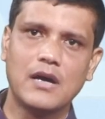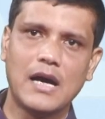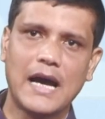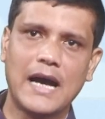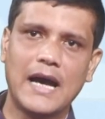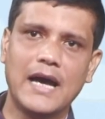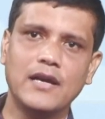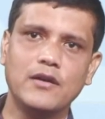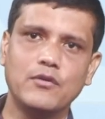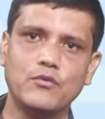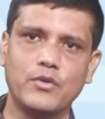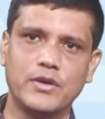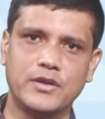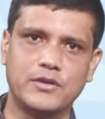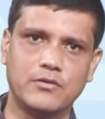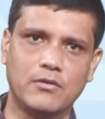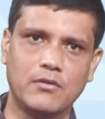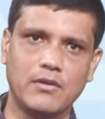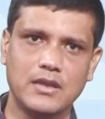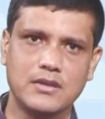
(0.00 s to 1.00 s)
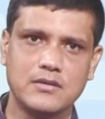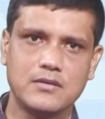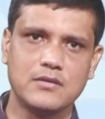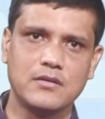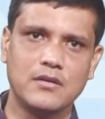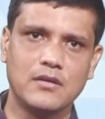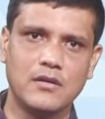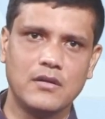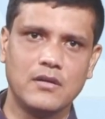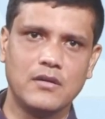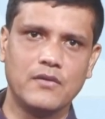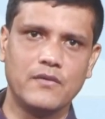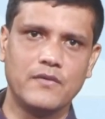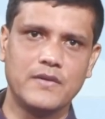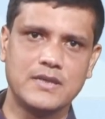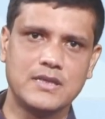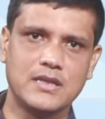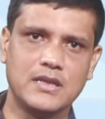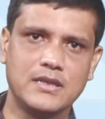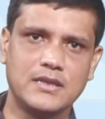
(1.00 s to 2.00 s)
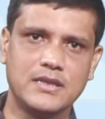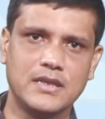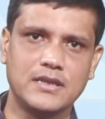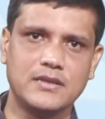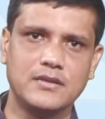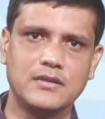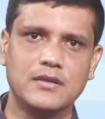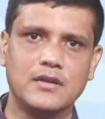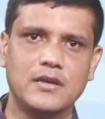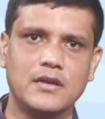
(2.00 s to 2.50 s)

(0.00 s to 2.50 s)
and withdrawals, facilitate